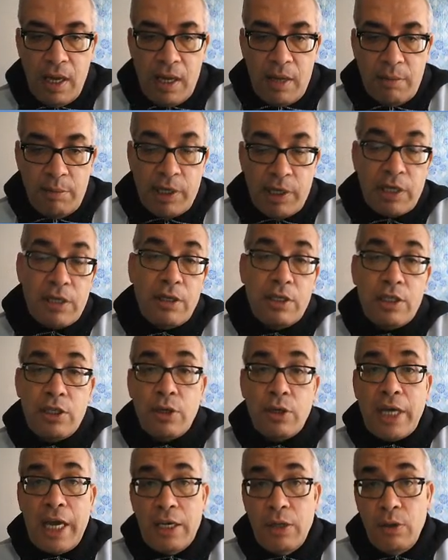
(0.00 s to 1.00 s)
Because you
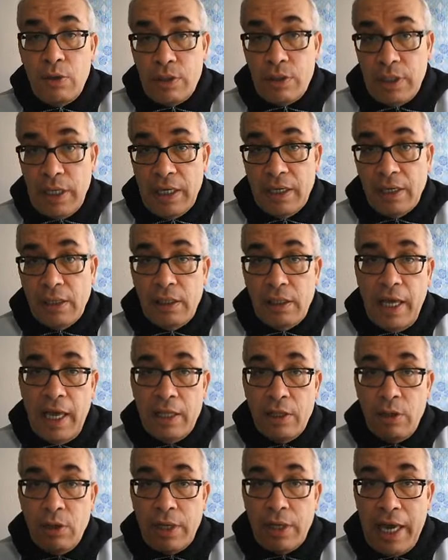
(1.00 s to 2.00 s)
can use single
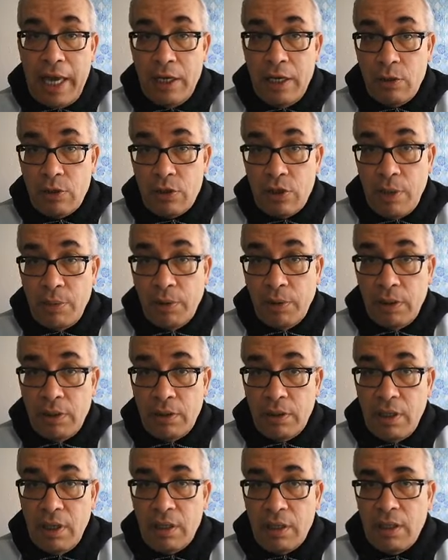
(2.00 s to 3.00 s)
and you can use double,
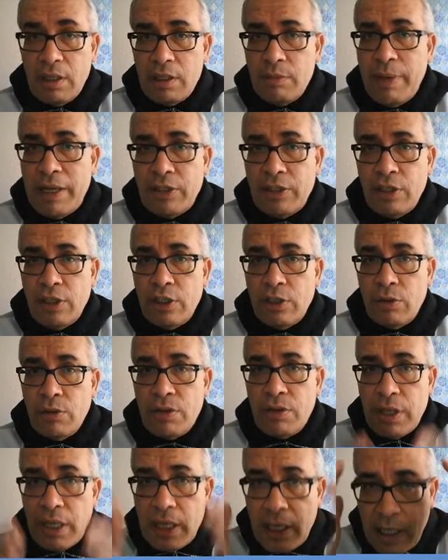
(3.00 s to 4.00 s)
it is better to
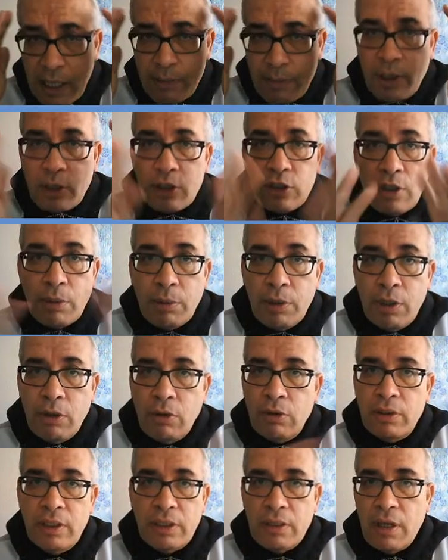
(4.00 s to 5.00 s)
think about double all
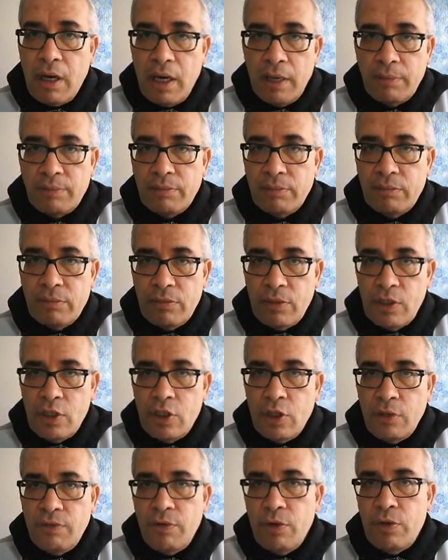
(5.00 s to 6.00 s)
the time. So
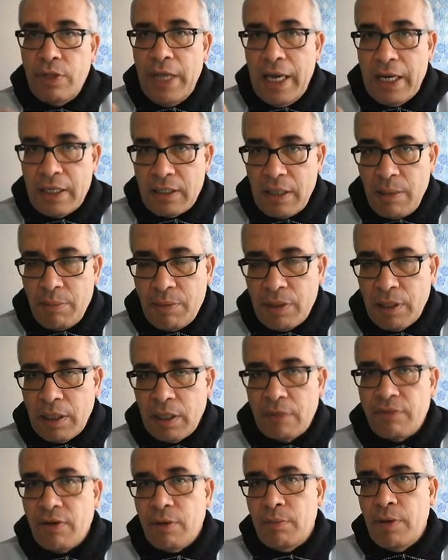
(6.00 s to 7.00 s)
if you take something
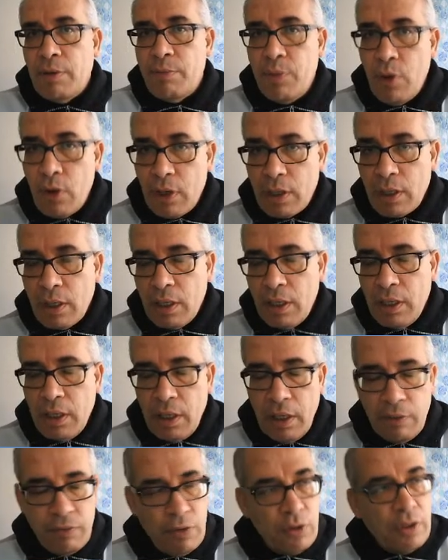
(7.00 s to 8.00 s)
from a book,
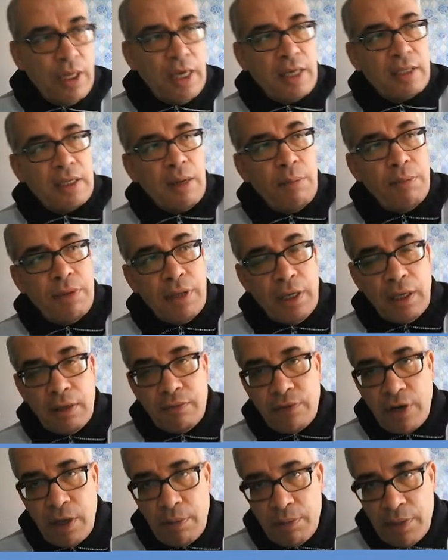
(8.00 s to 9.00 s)
if you take something
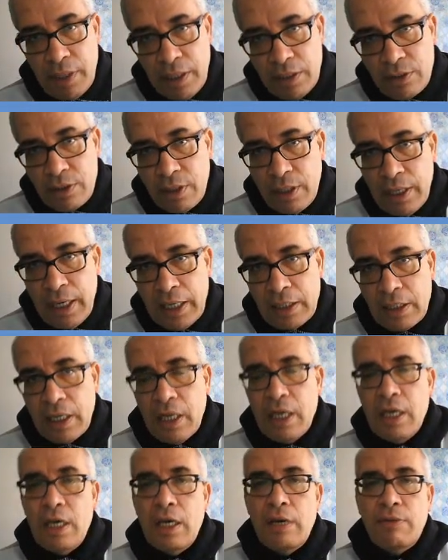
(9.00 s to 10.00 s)
from the internet,
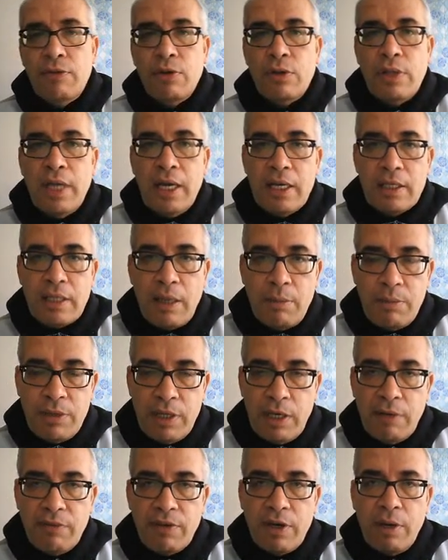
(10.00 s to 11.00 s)
if you take
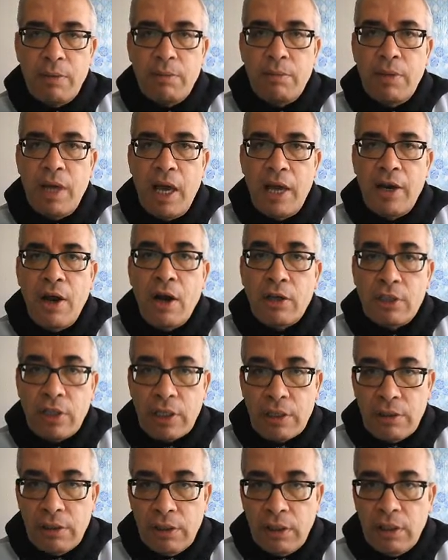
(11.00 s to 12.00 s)
something from an
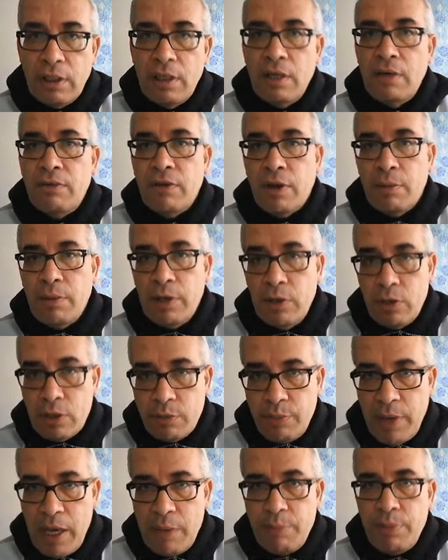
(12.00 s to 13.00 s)
article, from a
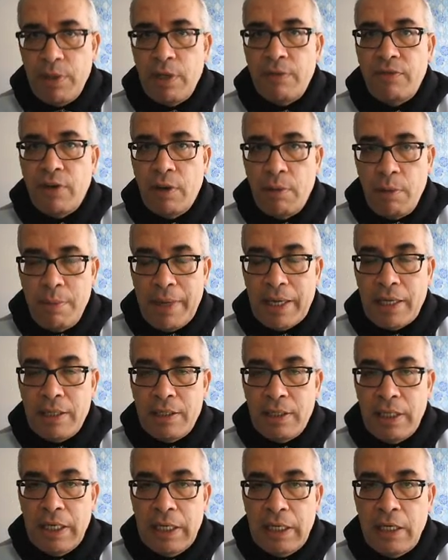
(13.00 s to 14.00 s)
newspaper, from a
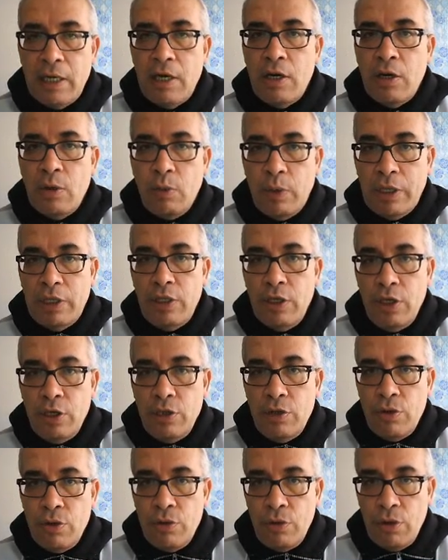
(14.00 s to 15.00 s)
magazine, what
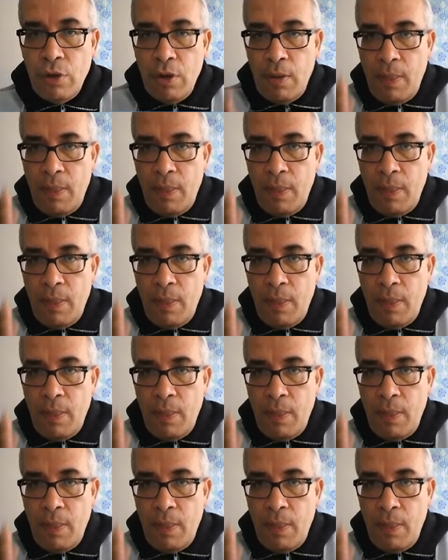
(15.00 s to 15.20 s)
do?